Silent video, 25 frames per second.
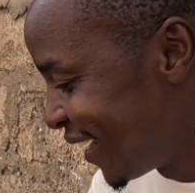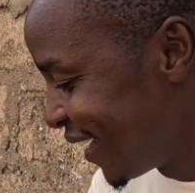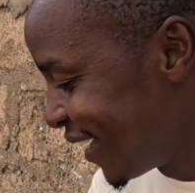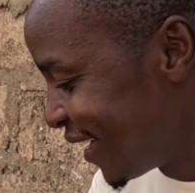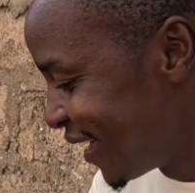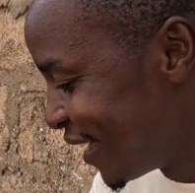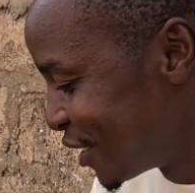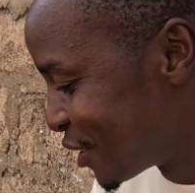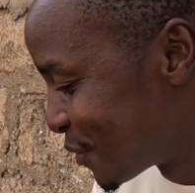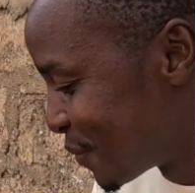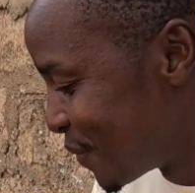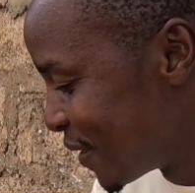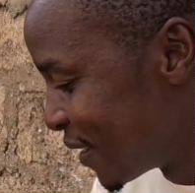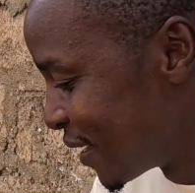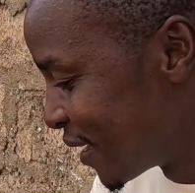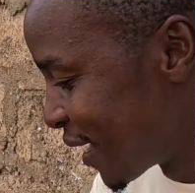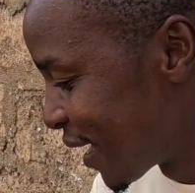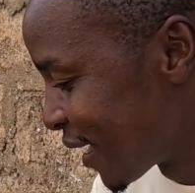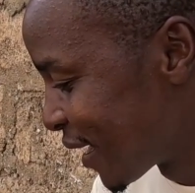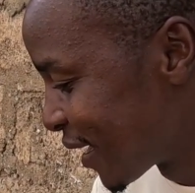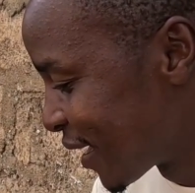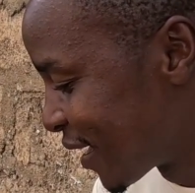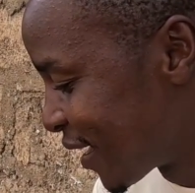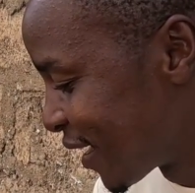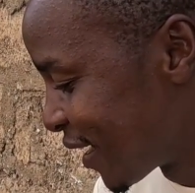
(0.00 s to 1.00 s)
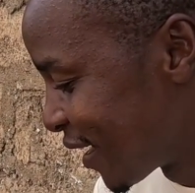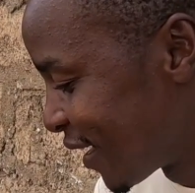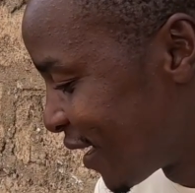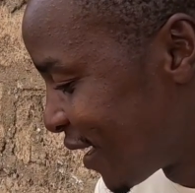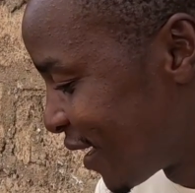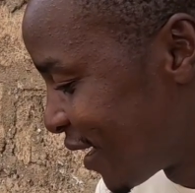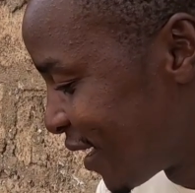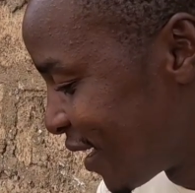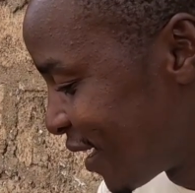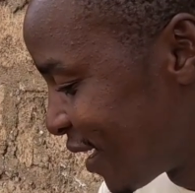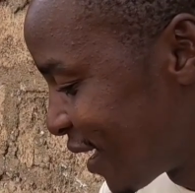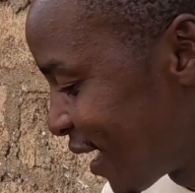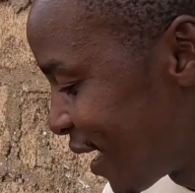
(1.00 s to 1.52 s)
It's been like
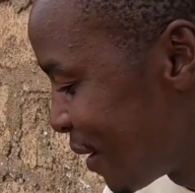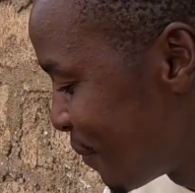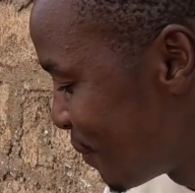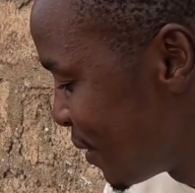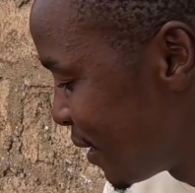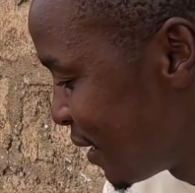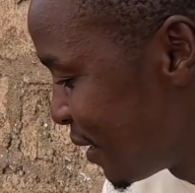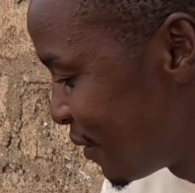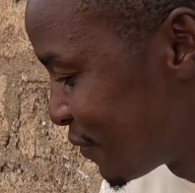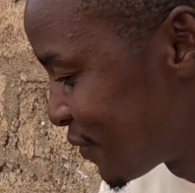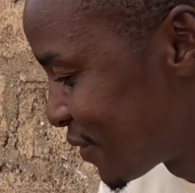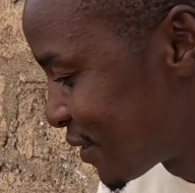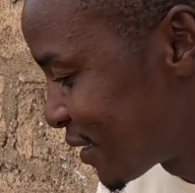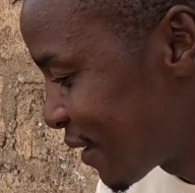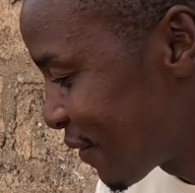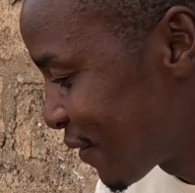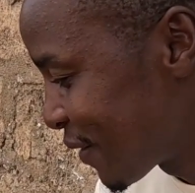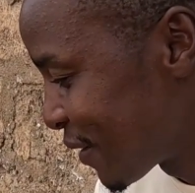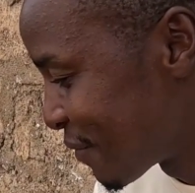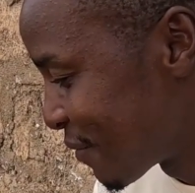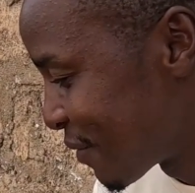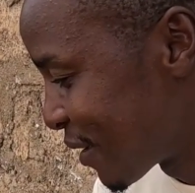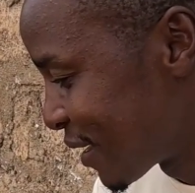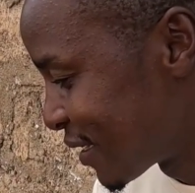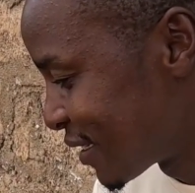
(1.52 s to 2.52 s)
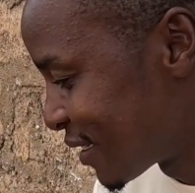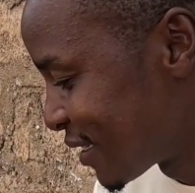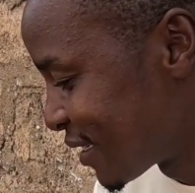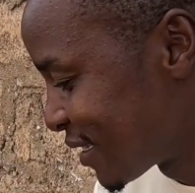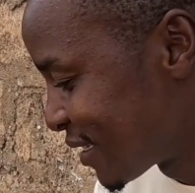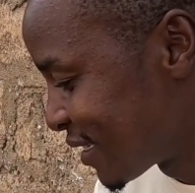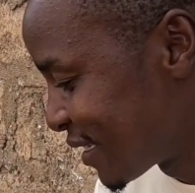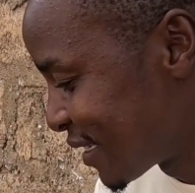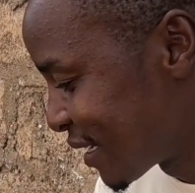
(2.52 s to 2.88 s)
I believe 7 months